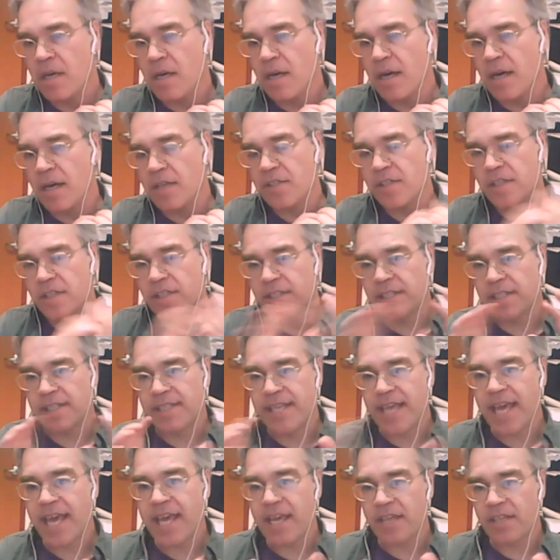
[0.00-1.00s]
Uh, so there's this
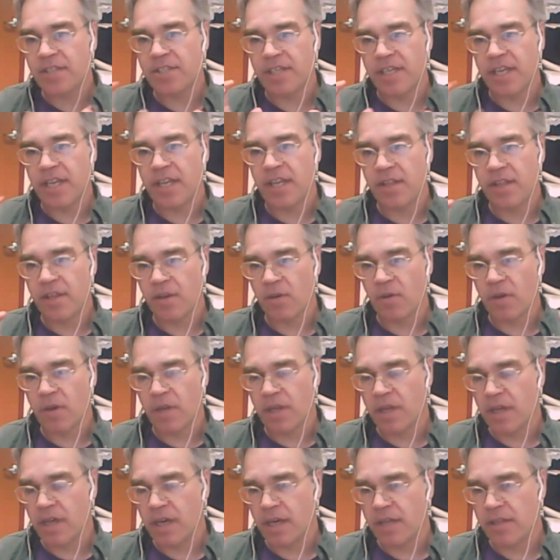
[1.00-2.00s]
tension there
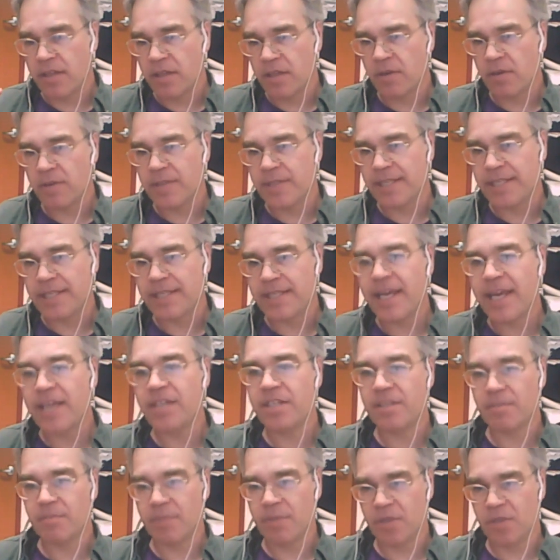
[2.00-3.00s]
there is this
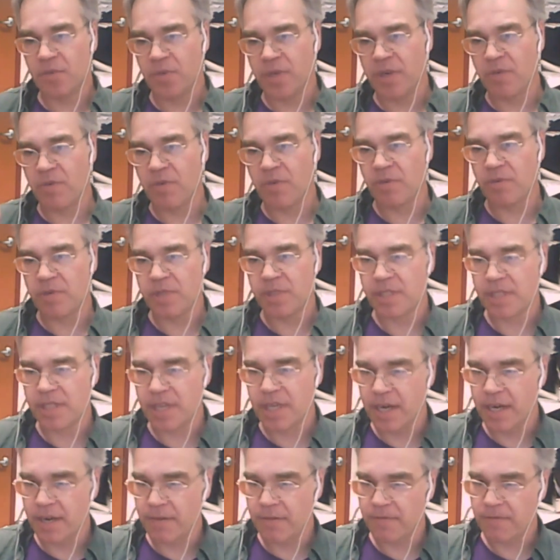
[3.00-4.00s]
tension between what was
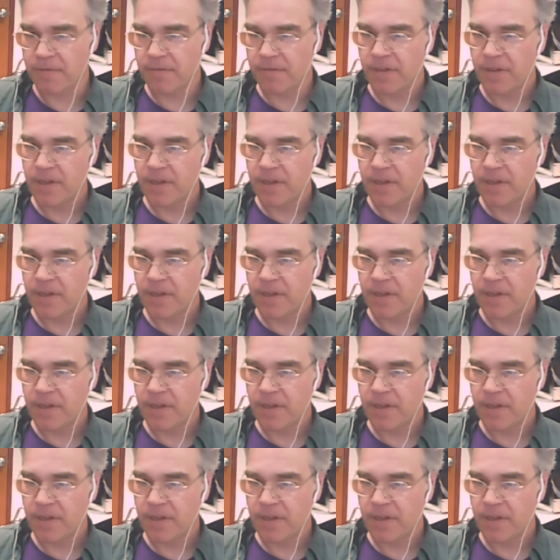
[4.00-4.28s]
kind of